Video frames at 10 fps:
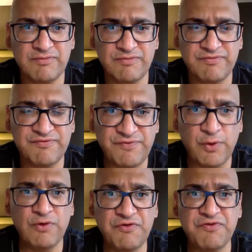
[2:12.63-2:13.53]

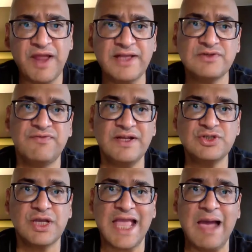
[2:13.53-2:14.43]
full-fledged
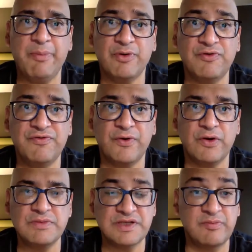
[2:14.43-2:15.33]
venture capital
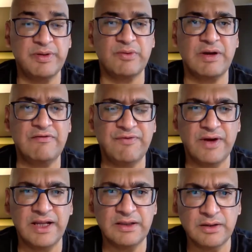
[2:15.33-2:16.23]
firms that have been around
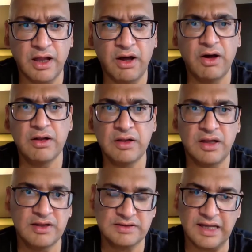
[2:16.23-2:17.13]
for a long,
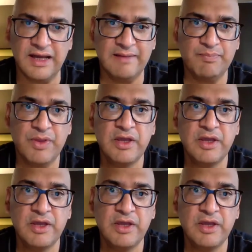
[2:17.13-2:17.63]
long time.